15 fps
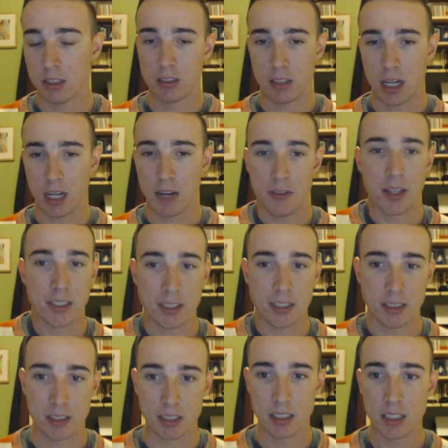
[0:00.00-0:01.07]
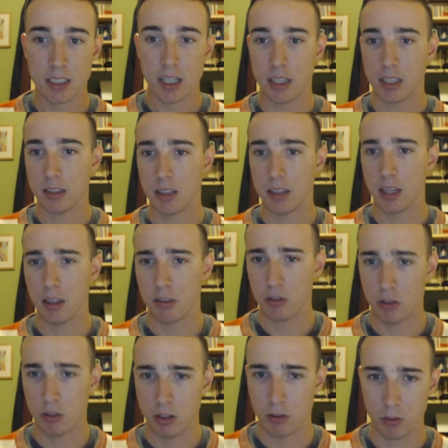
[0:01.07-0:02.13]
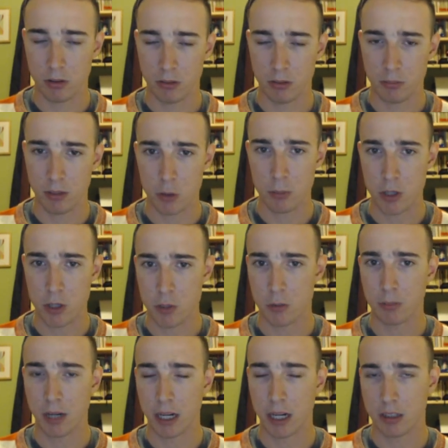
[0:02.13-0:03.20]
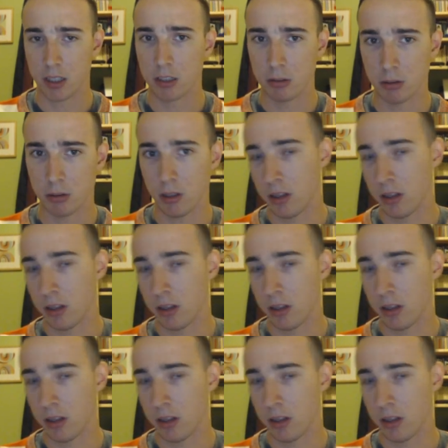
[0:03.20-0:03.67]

unnecessary. And I think his choice was much more practical,